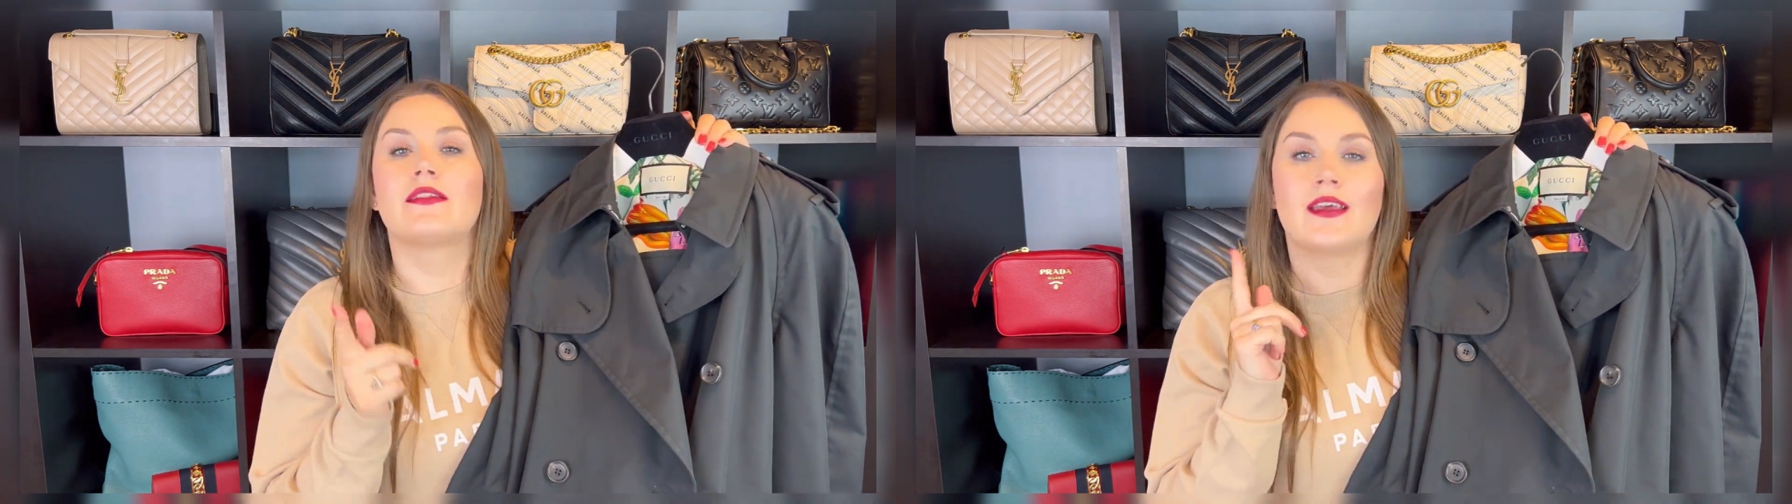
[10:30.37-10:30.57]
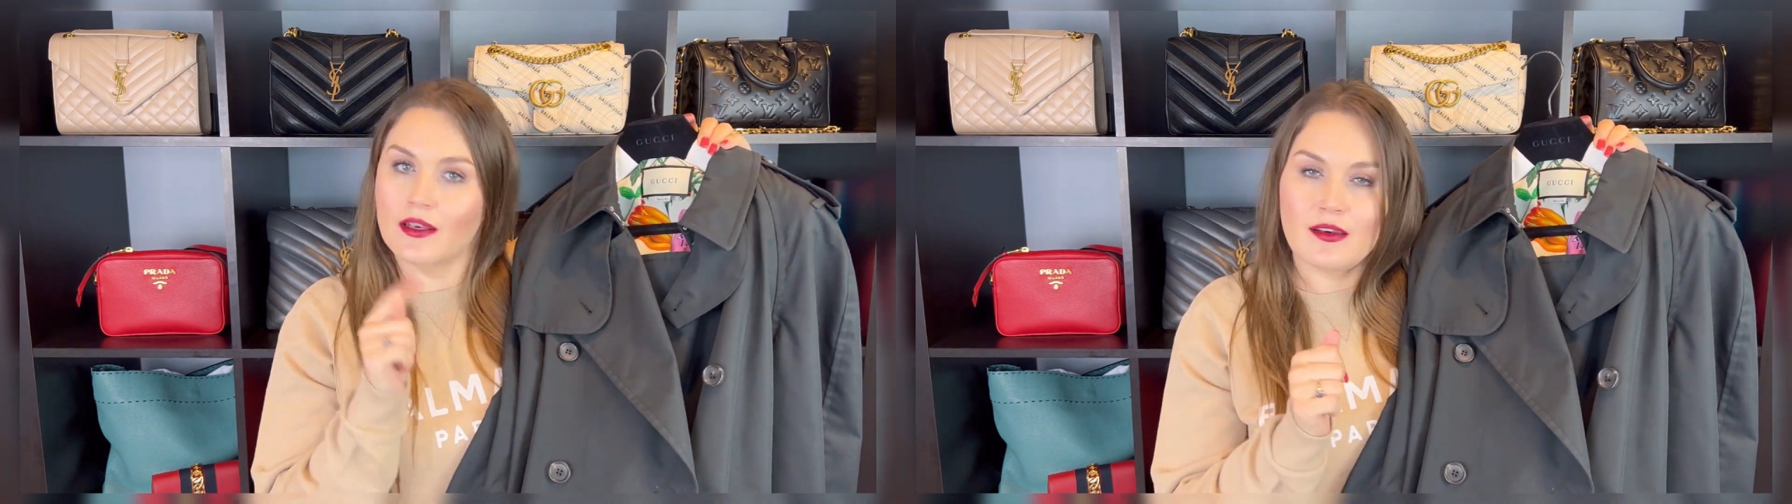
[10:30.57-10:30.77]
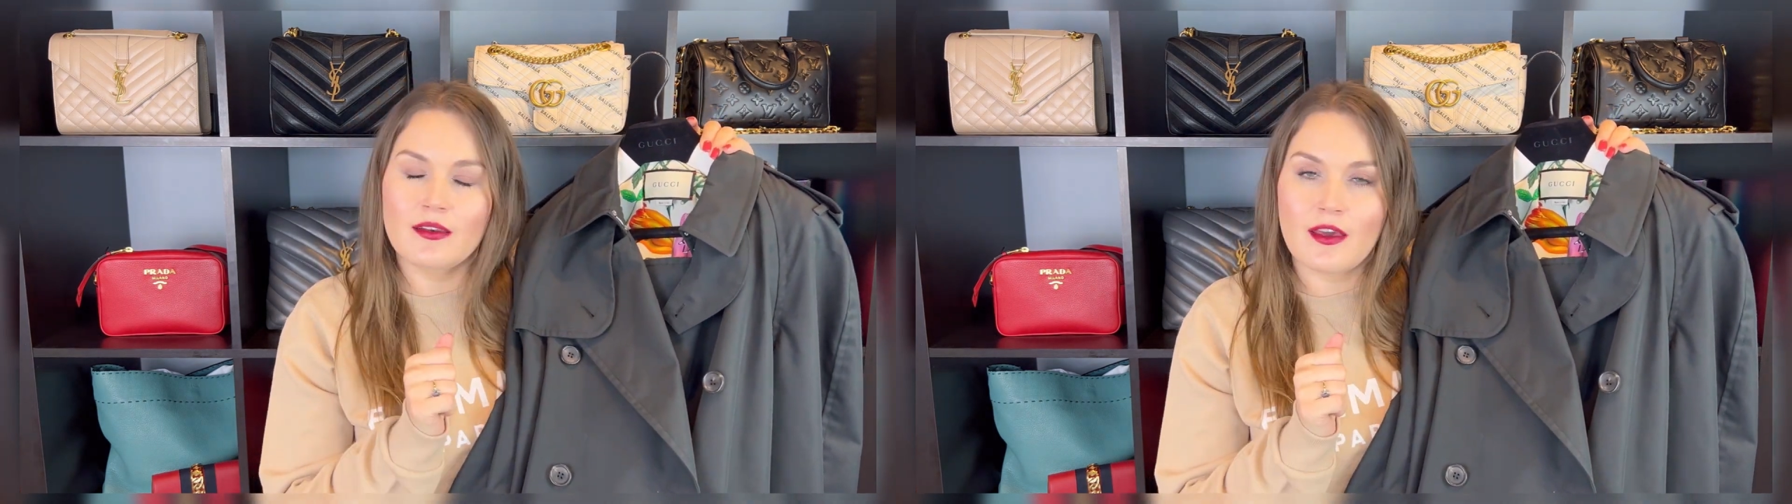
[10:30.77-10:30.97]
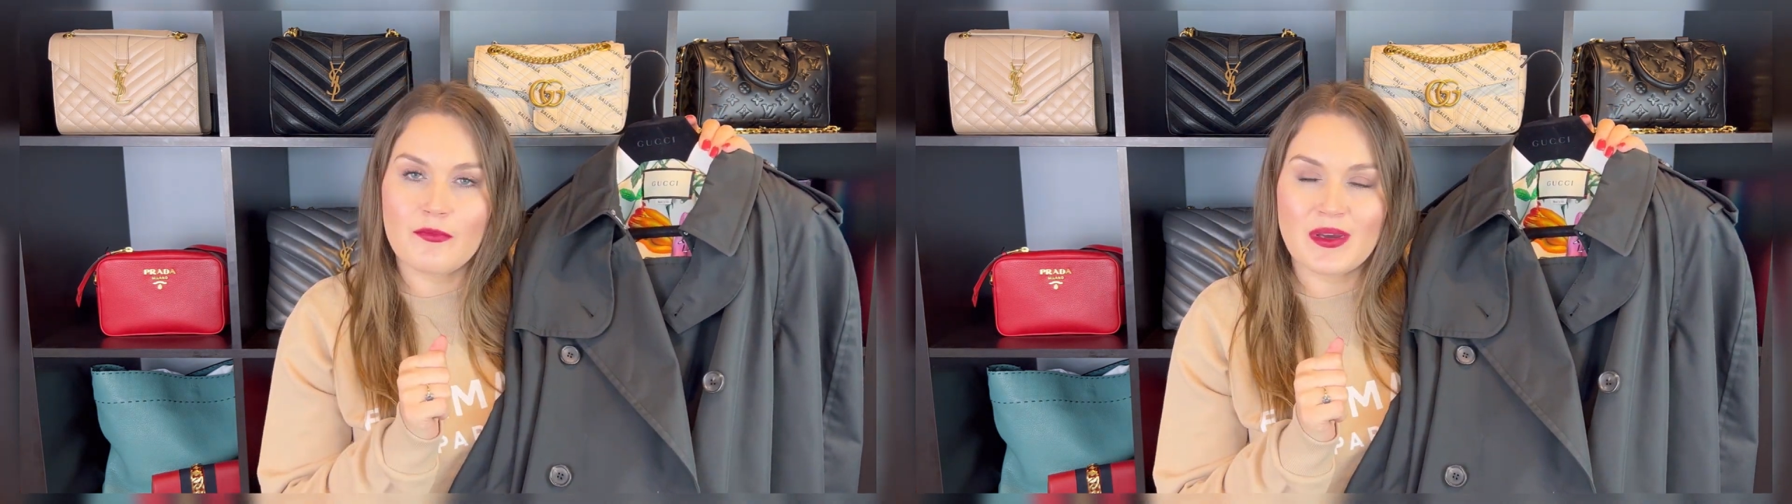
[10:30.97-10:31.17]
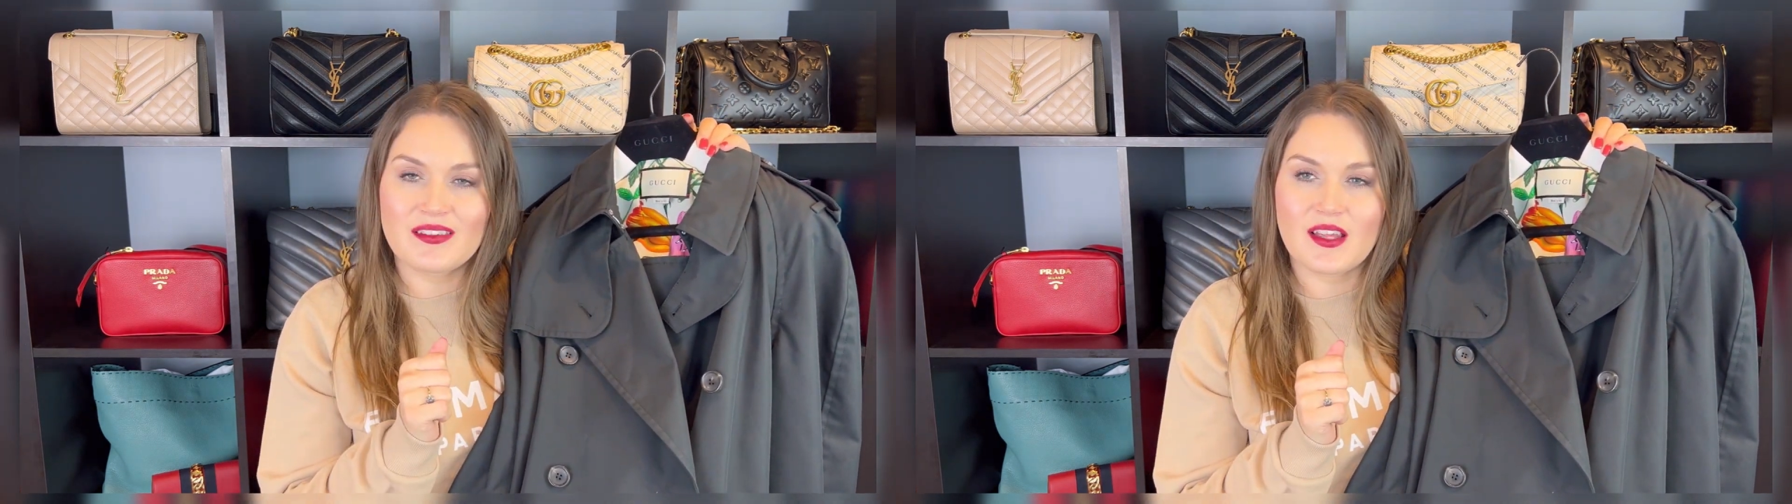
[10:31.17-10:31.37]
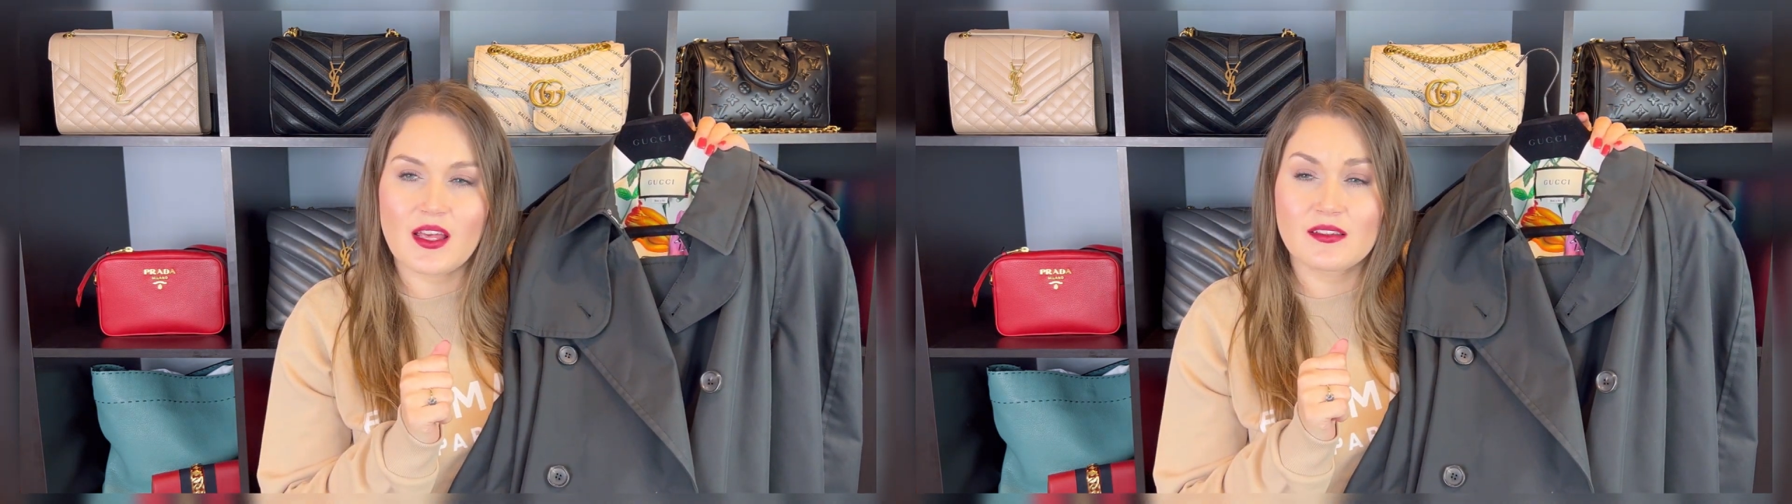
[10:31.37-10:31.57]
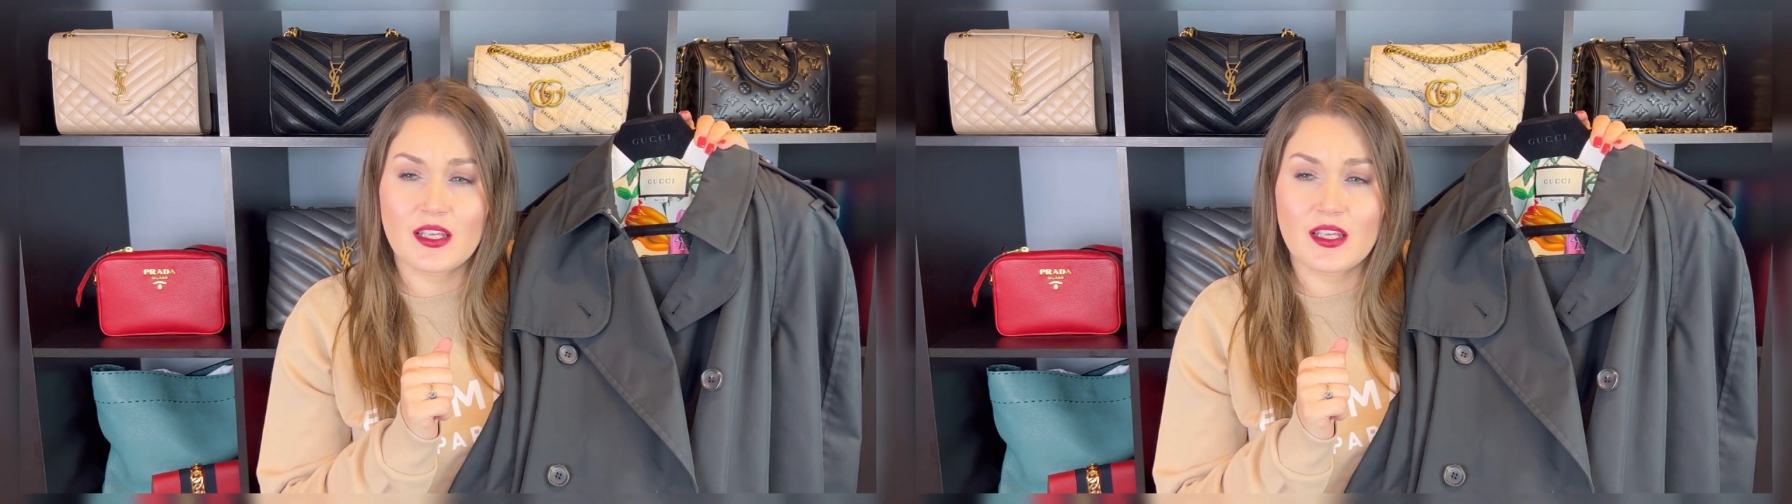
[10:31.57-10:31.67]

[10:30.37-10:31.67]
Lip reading: They didn't have my size,